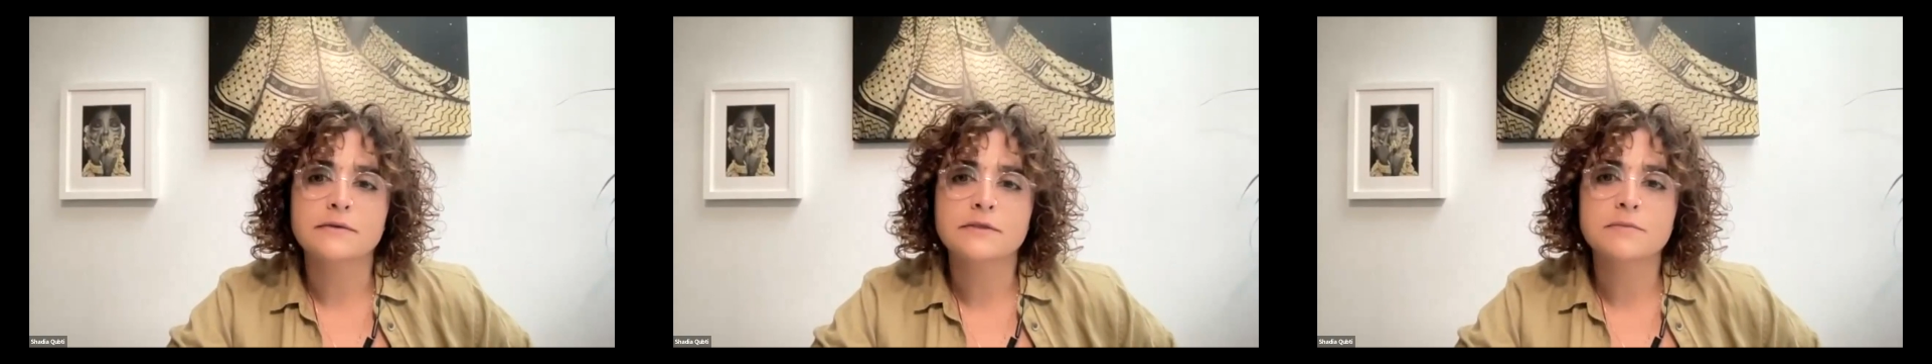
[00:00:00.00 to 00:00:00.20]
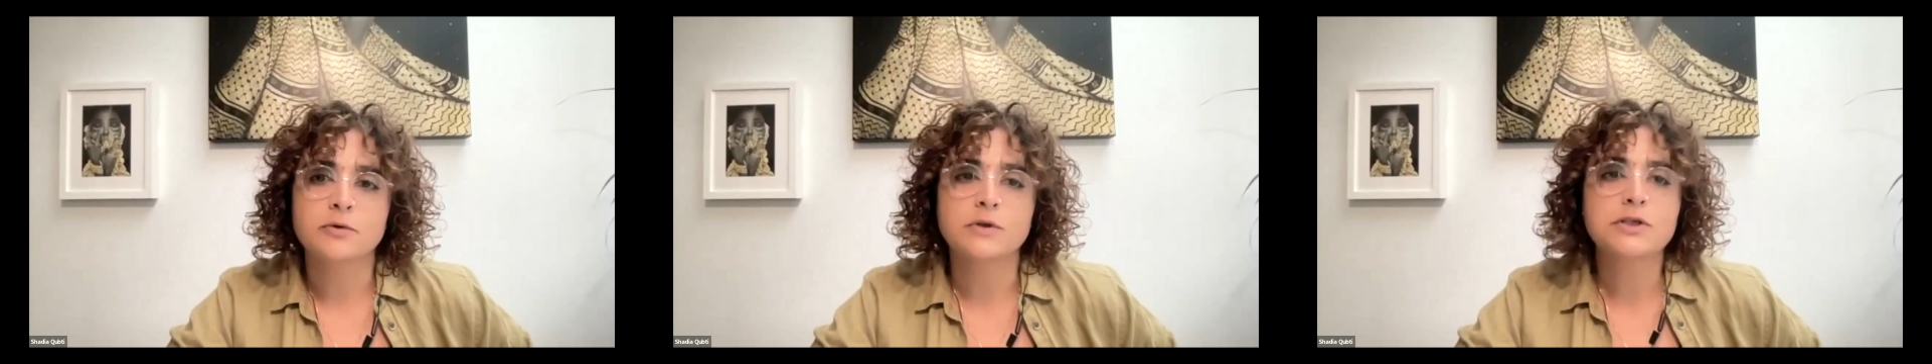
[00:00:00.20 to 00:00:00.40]

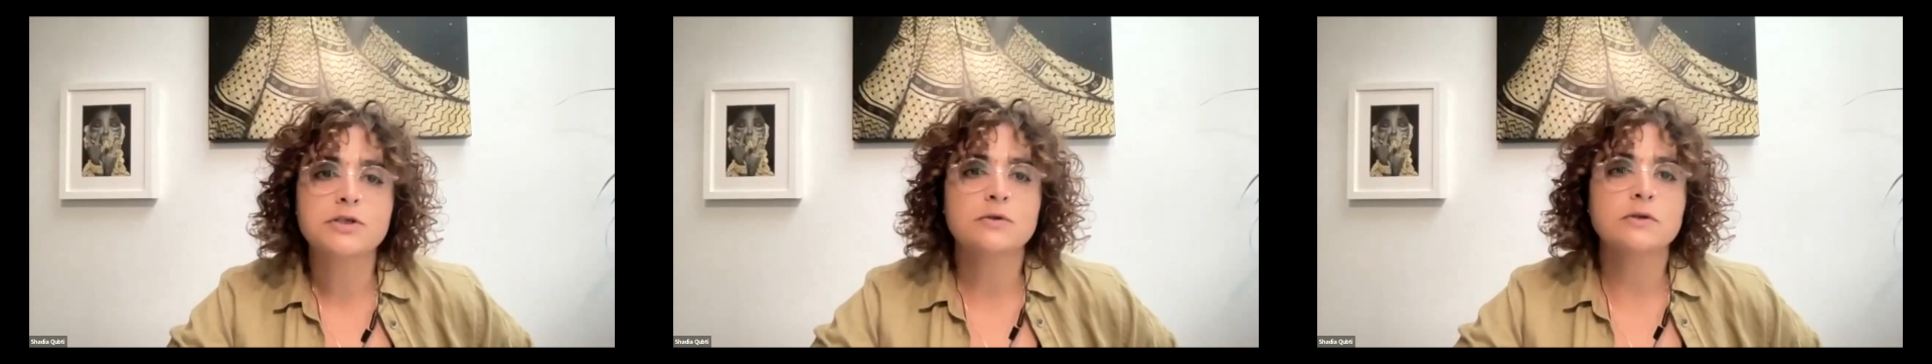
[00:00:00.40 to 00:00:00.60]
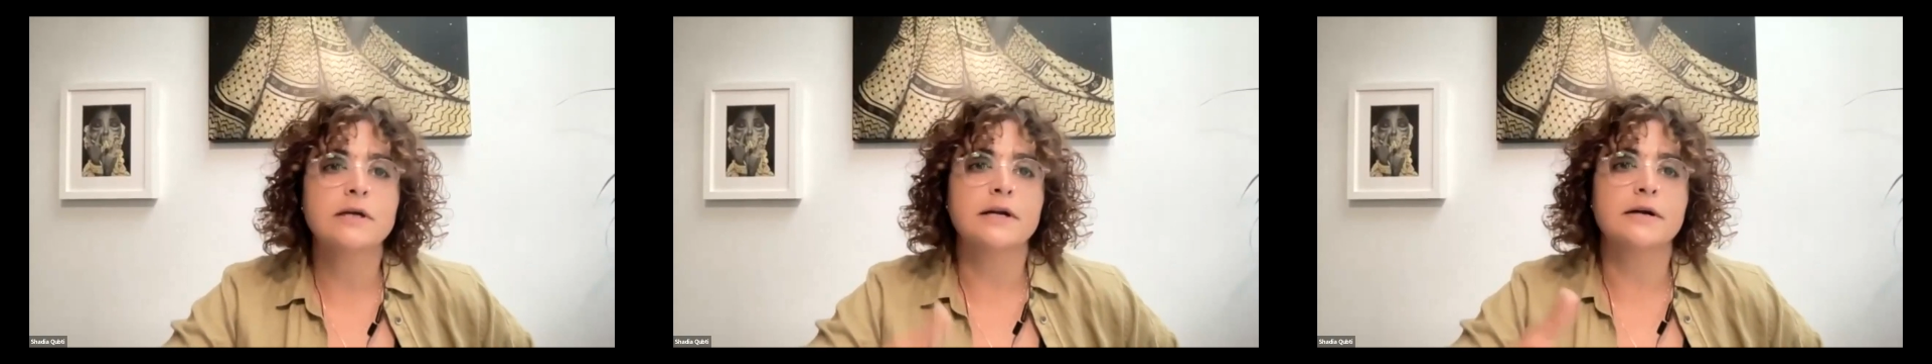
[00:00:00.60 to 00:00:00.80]

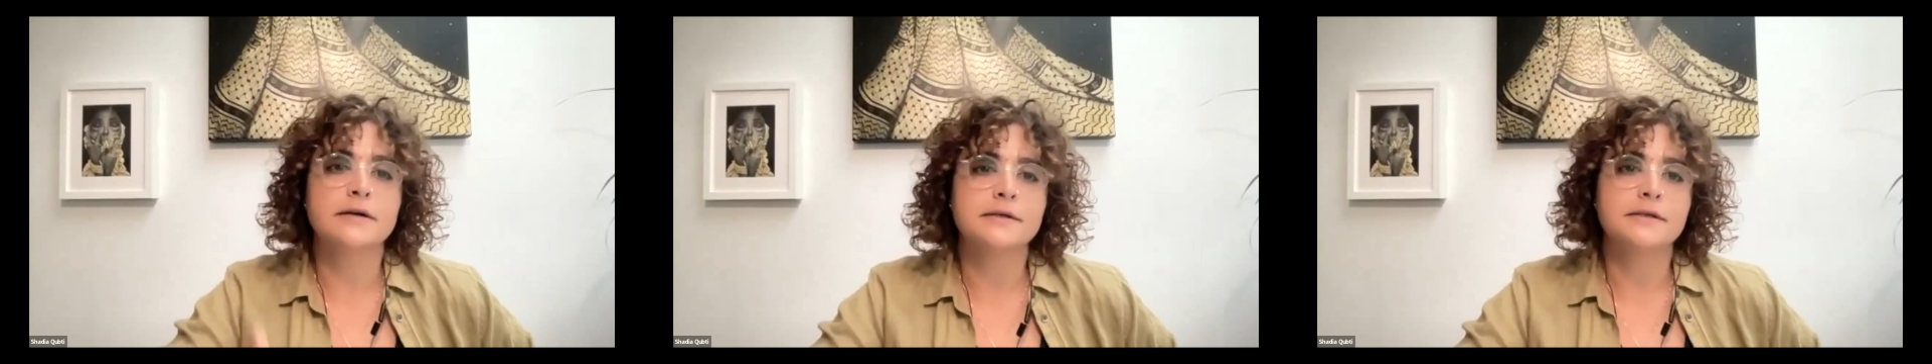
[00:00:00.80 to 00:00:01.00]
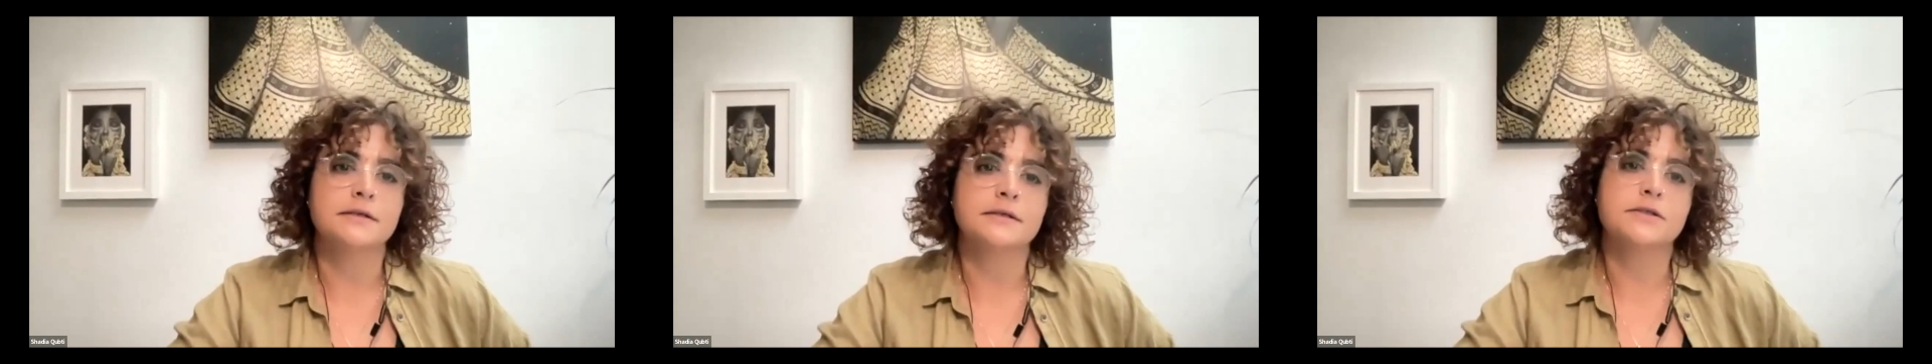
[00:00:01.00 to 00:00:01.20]
spiritual
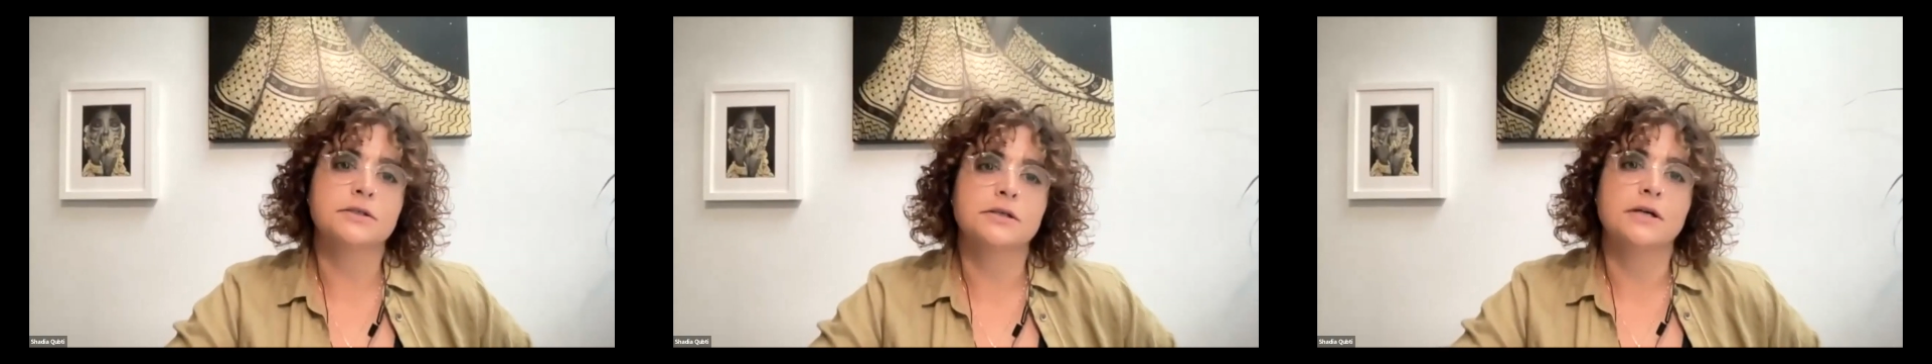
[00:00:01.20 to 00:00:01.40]
heritage,